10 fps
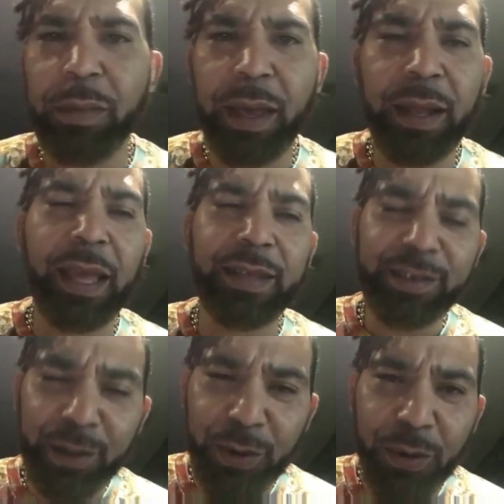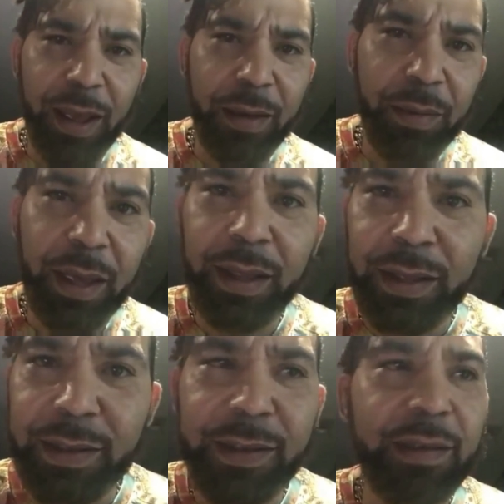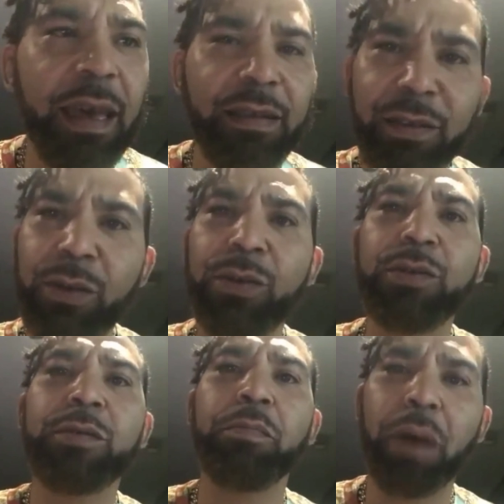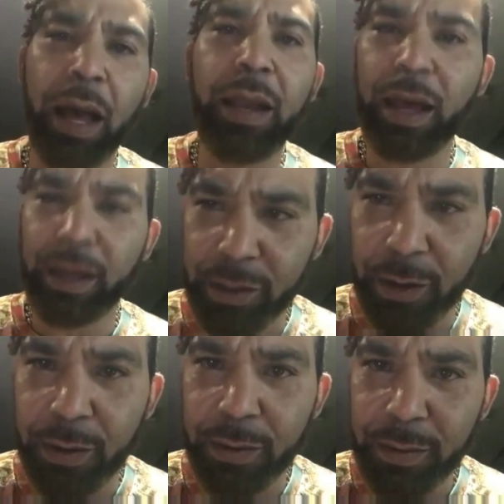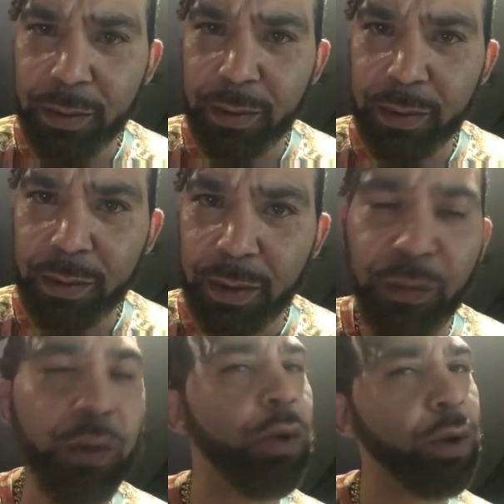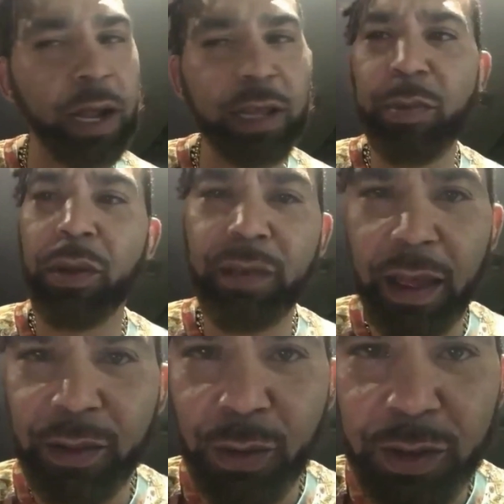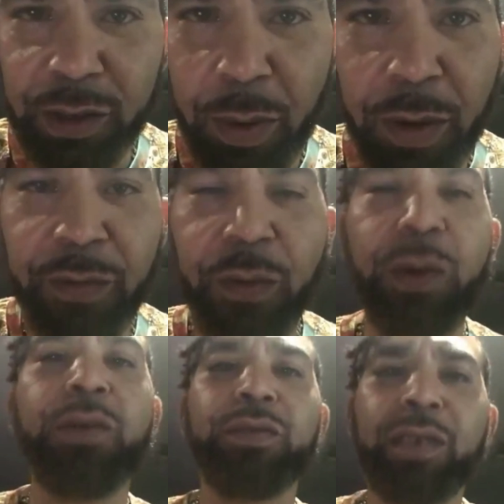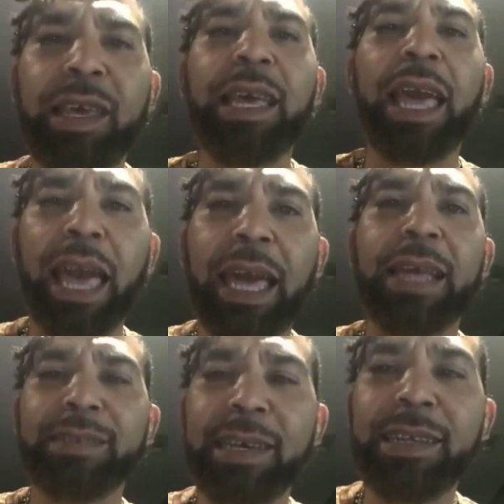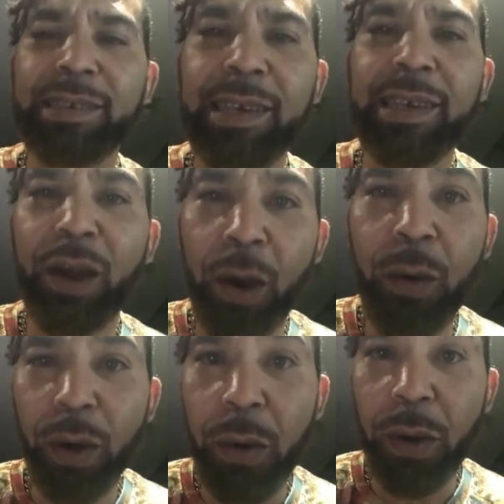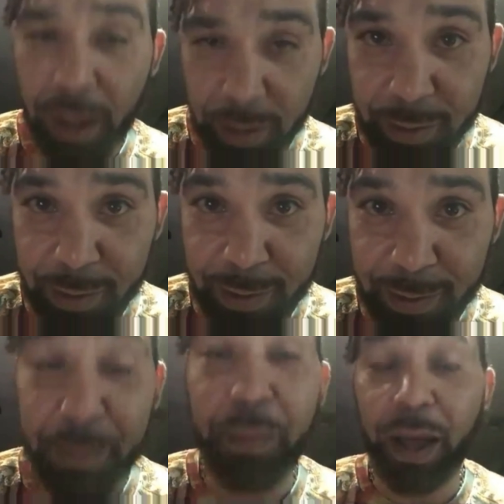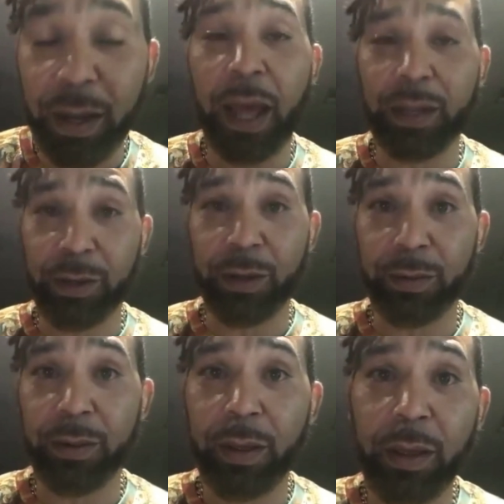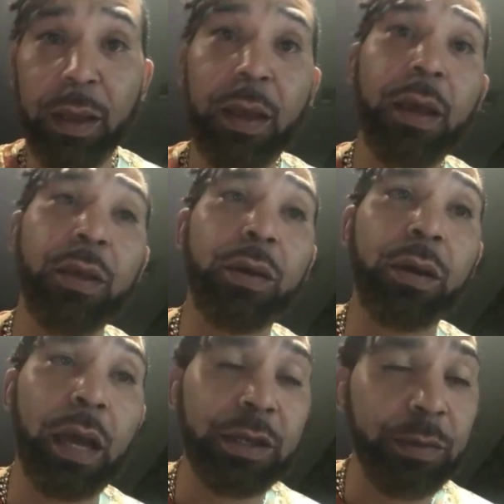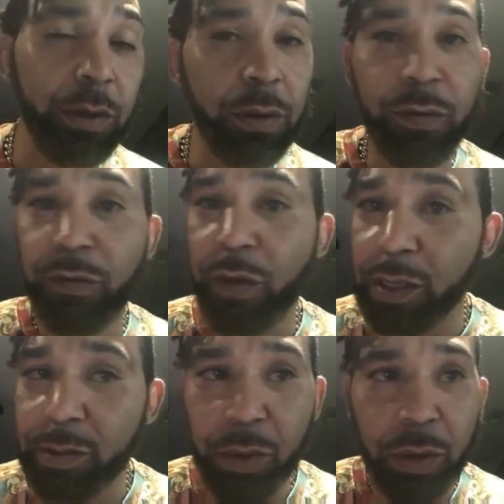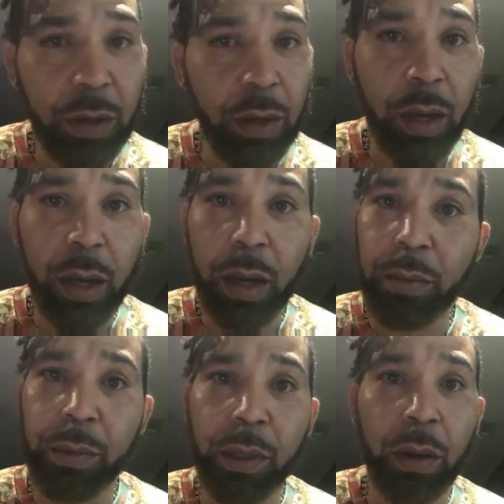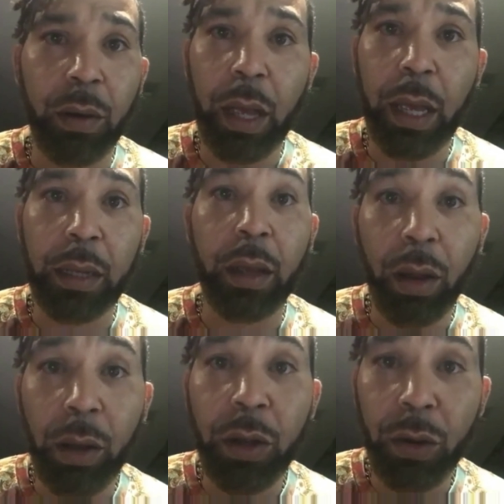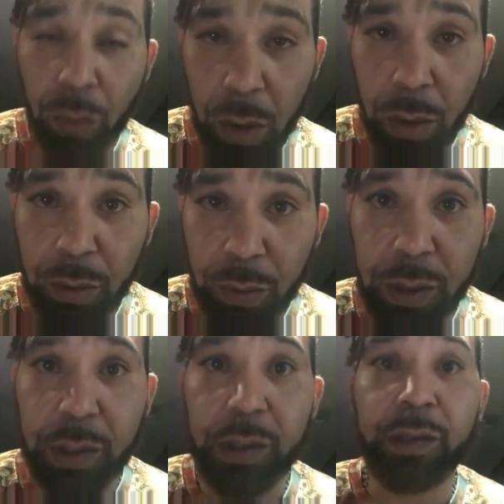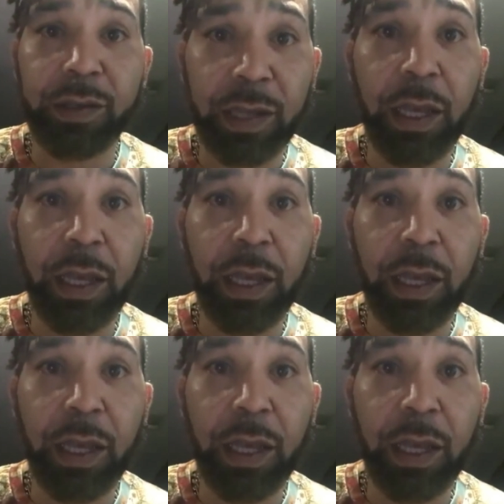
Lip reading: man. Instagram, it is Tattoos by Nacho. If you don't know how to spell tattoos, I'll spell it for you. TATTOOS by Nacho. You can catch me on Facebook, at Color Your World, which is